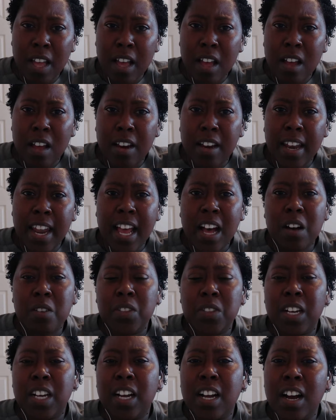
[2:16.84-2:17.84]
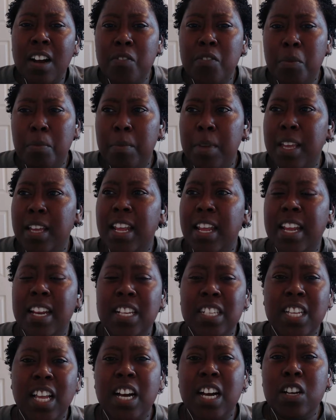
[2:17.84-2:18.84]
now the government in
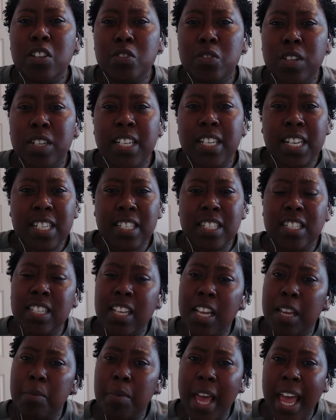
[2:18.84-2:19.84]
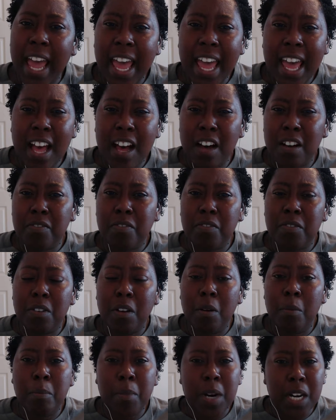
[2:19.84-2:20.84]
this country doesn't seem to have
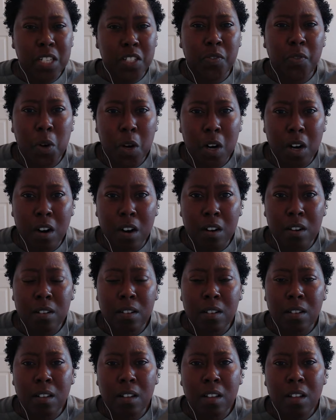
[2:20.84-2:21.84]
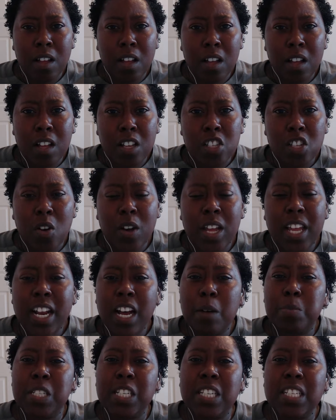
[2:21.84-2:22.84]
much for her. So it
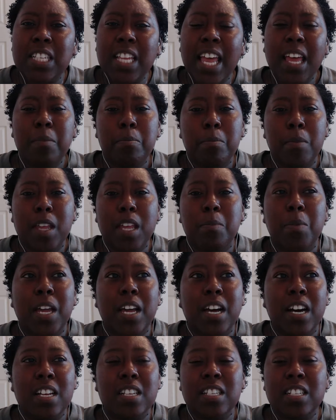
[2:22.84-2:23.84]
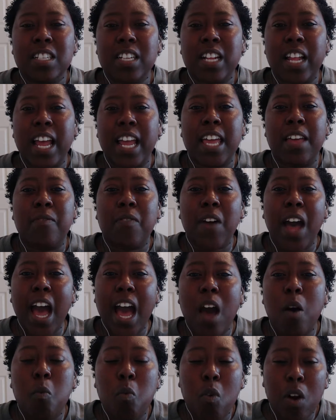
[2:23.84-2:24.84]
upset me because it's like, if
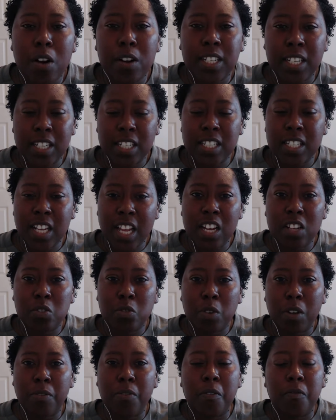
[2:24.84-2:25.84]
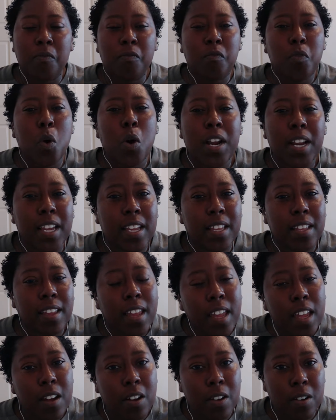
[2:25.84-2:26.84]
I worked in this country for 40
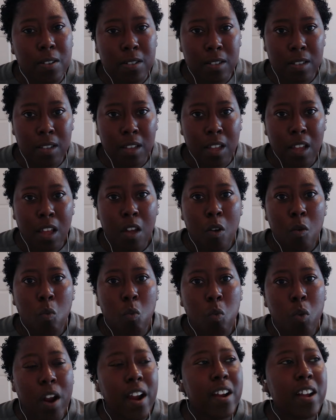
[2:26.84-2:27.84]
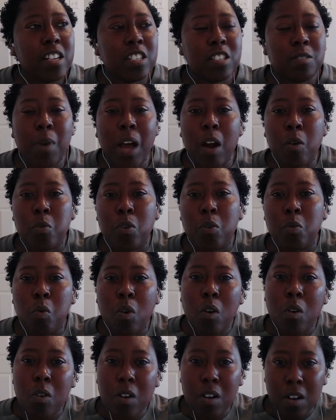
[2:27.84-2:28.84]
years, where is my
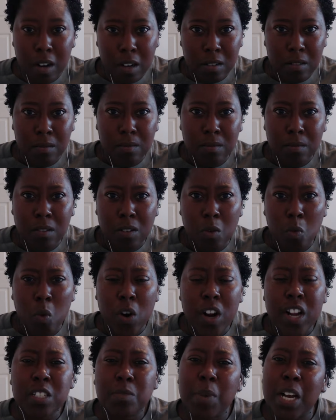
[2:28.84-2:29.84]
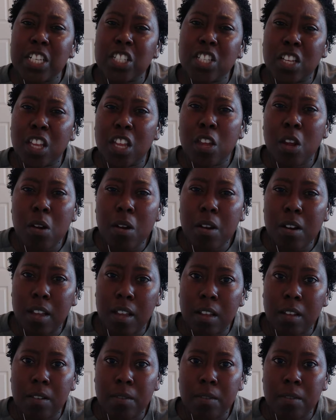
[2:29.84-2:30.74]
reward? Where's my security?